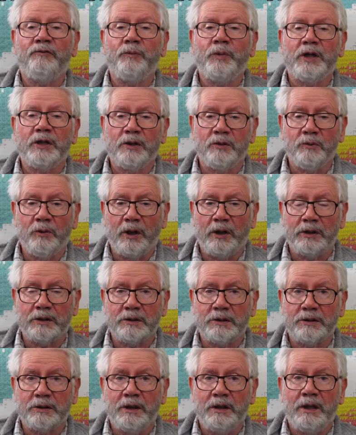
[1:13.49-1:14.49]

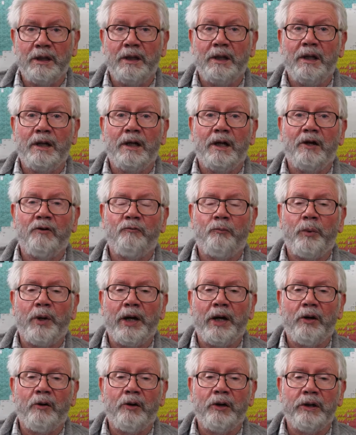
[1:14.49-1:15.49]
megawatts of
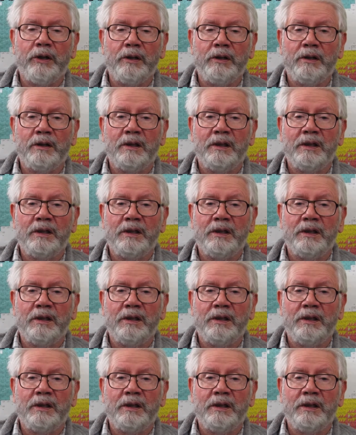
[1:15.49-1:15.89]
power,